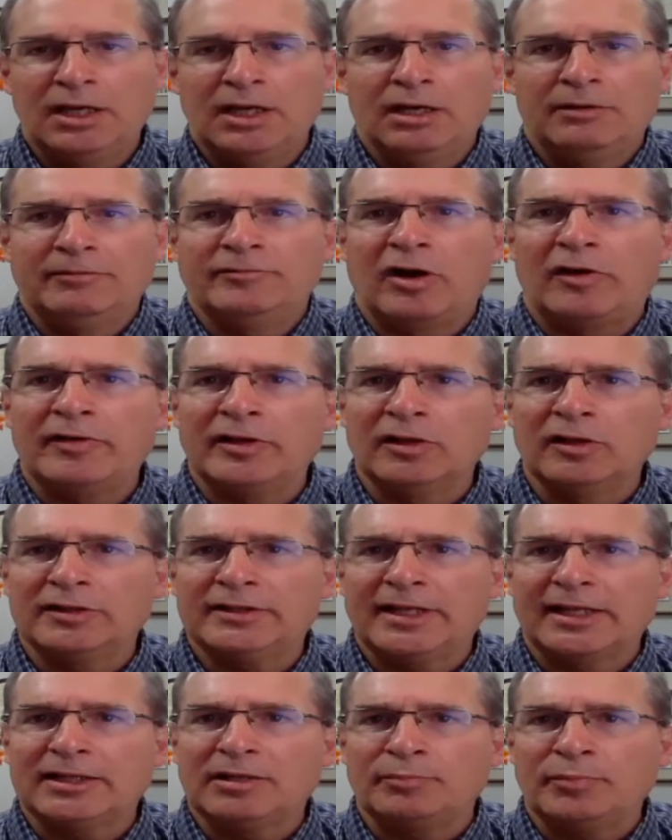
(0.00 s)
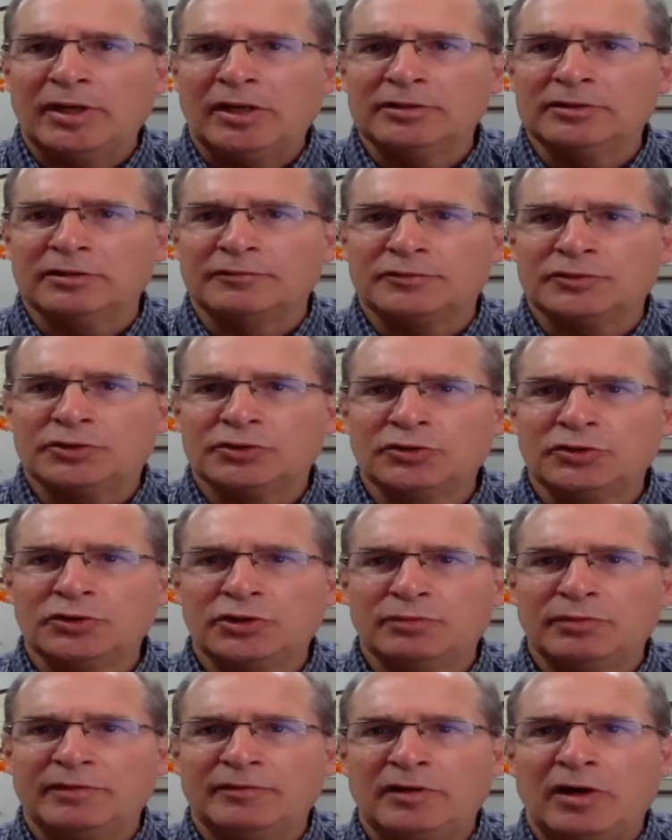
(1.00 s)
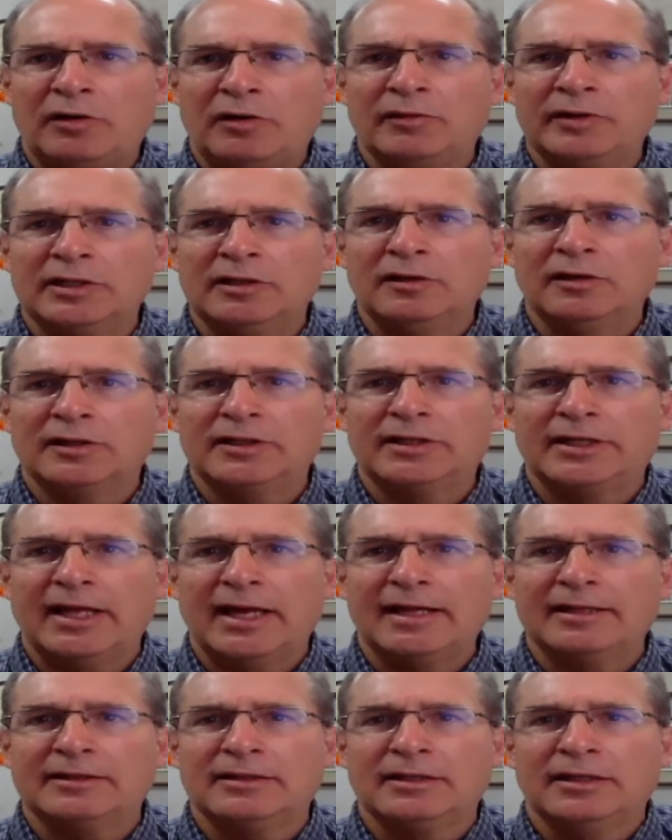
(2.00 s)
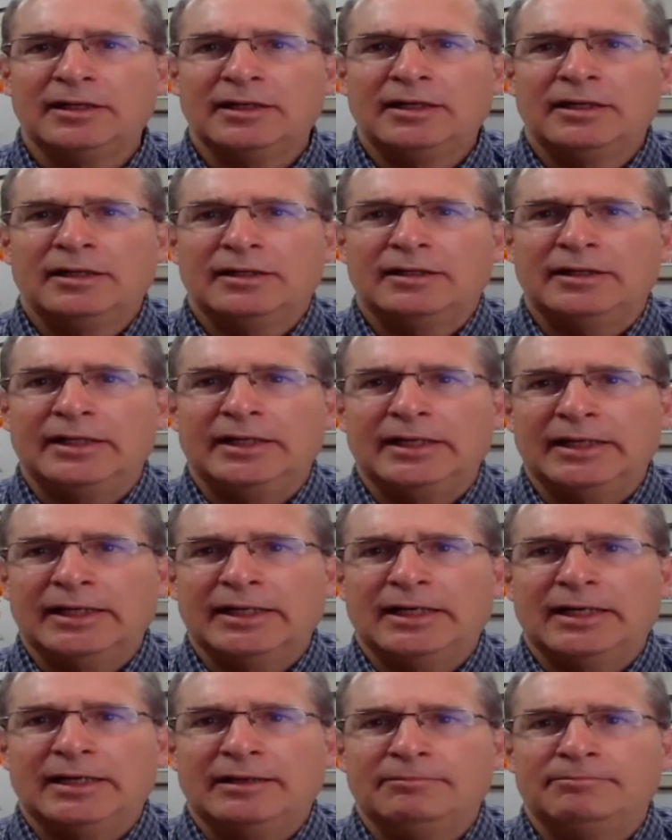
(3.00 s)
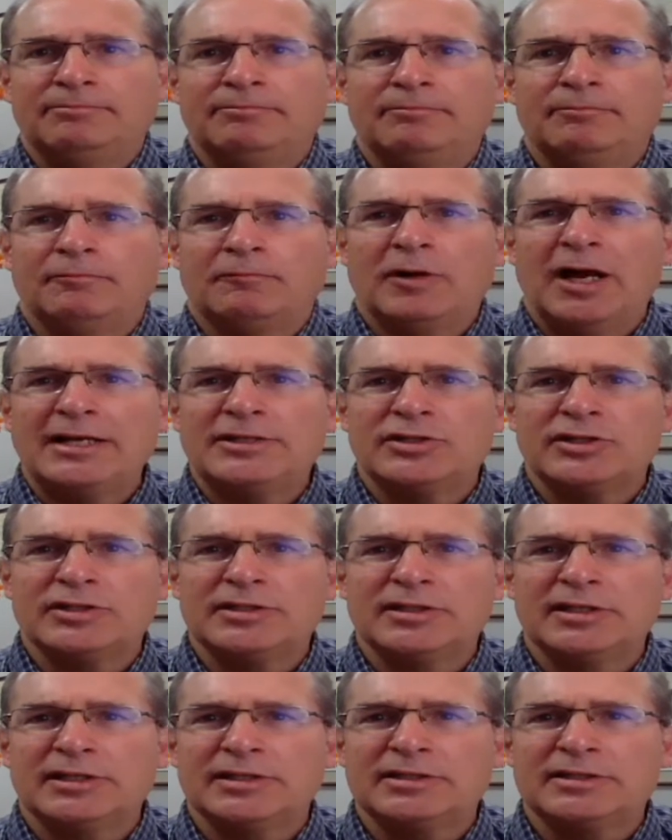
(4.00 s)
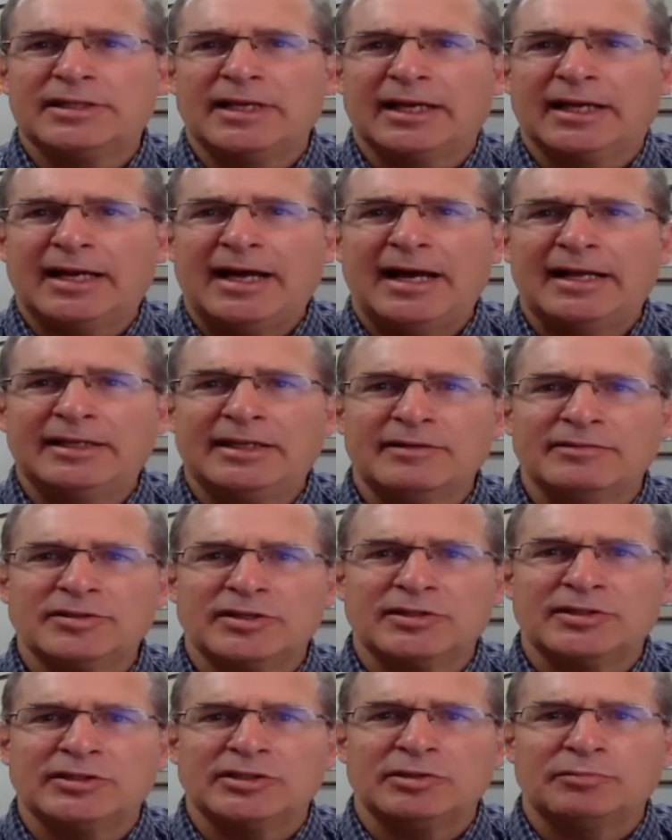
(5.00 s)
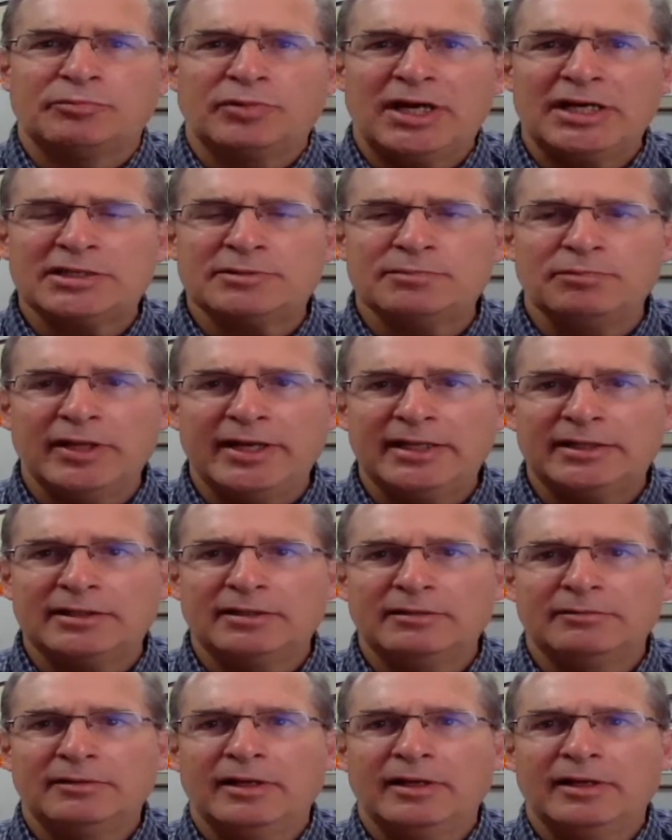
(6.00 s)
We've already looked at the belt of truth. We've already looked at the uh, righteousness that God gives us as a breastplate.